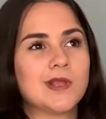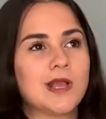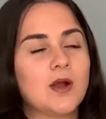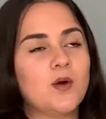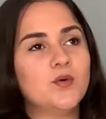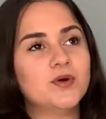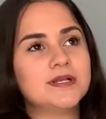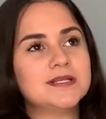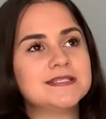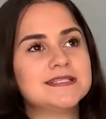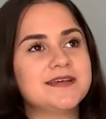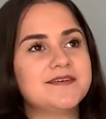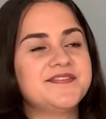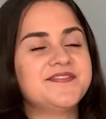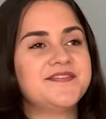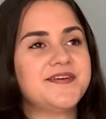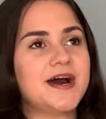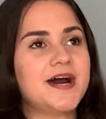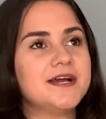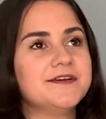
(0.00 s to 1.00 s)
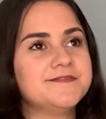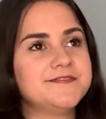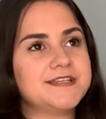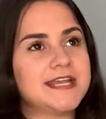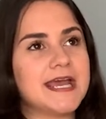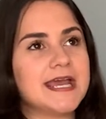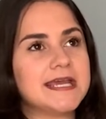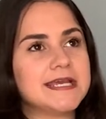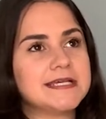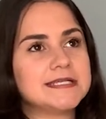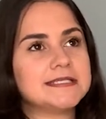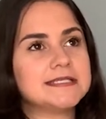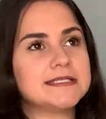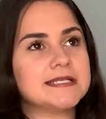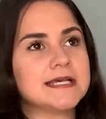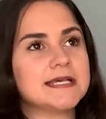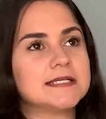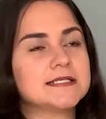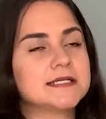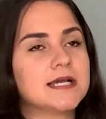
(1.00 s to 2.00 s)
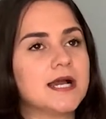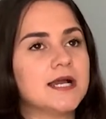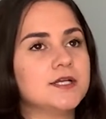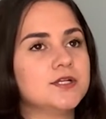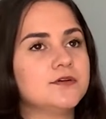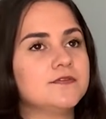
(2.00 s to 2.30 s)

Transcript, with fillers: I wanna say five days. It's kind